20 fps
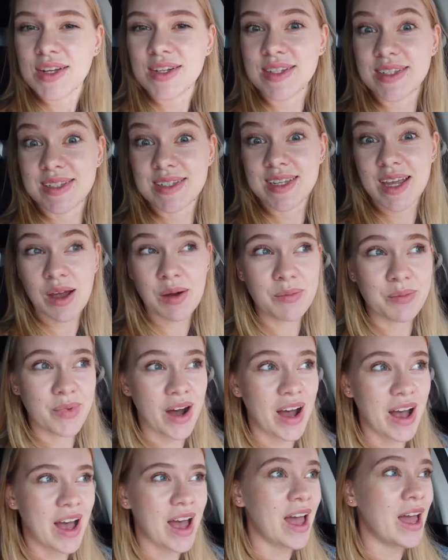
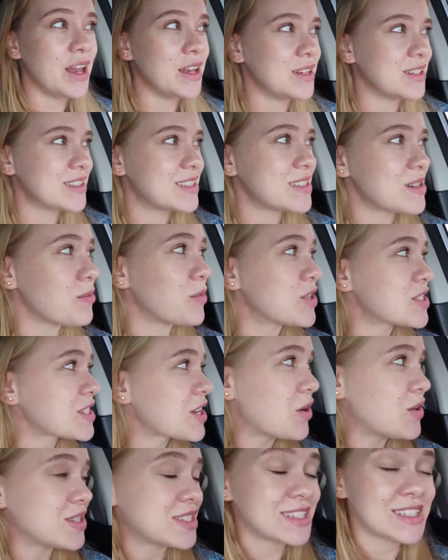December. And
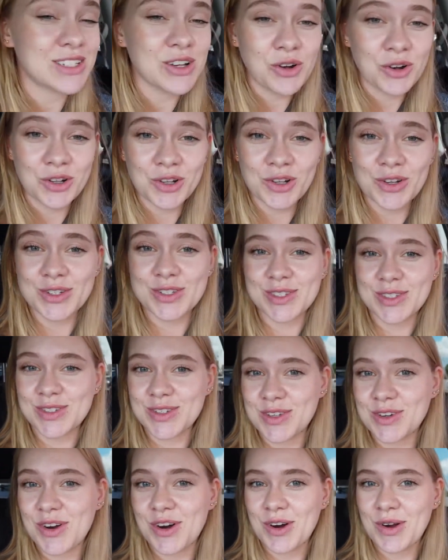Moscow is so close
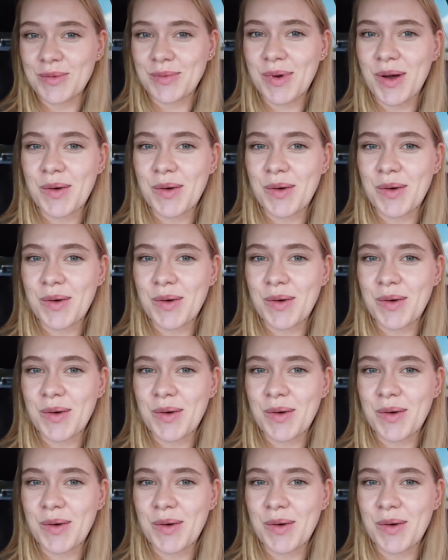to Europe.